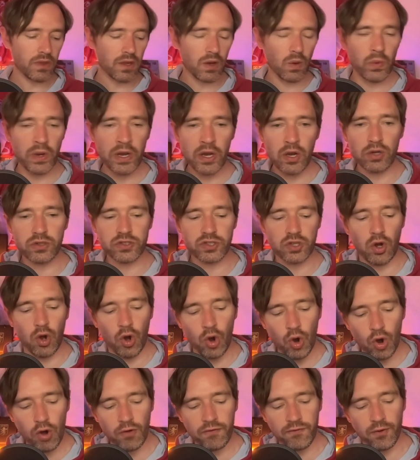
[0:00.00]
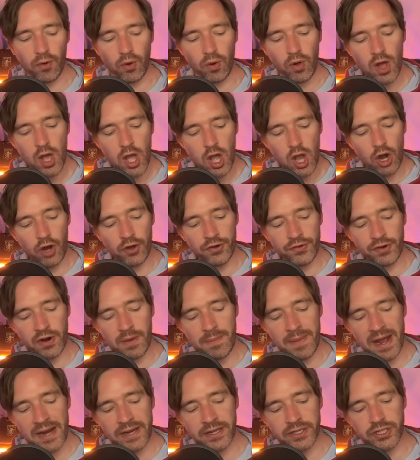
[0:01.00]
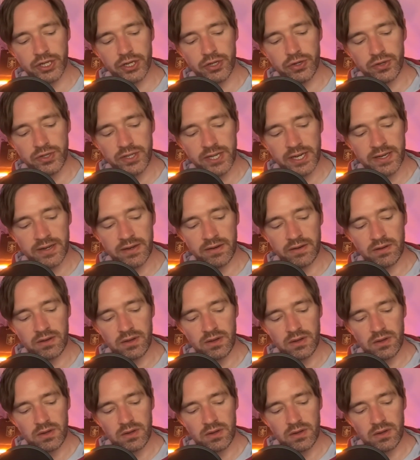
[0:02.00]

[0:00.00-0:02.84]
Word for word: We looked awful under a manager who didn't